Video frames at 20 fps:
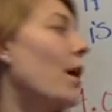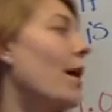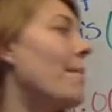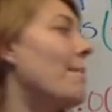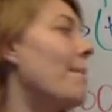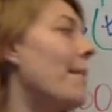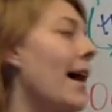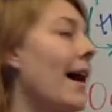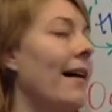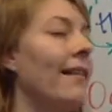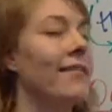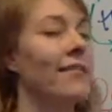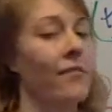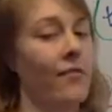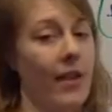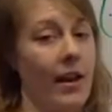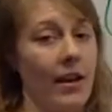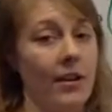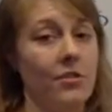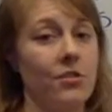what mass
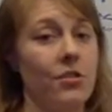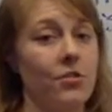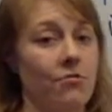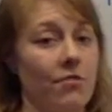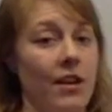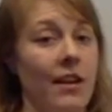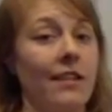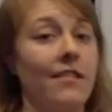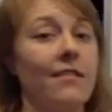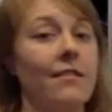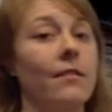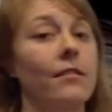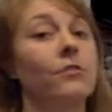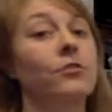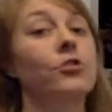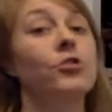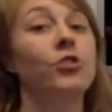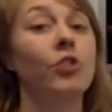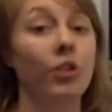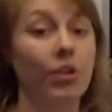of NH3
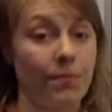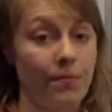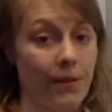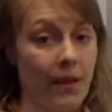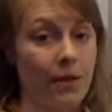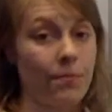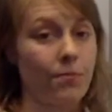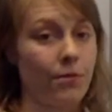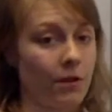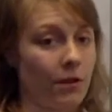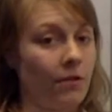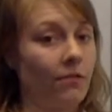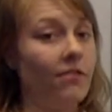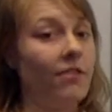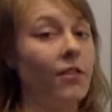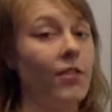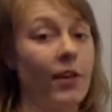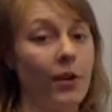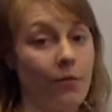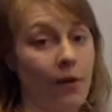should be
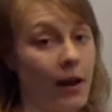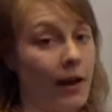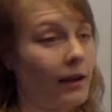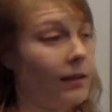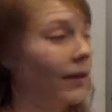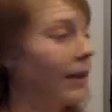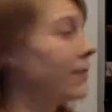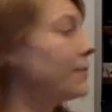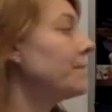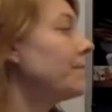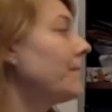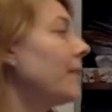produced, theoretically.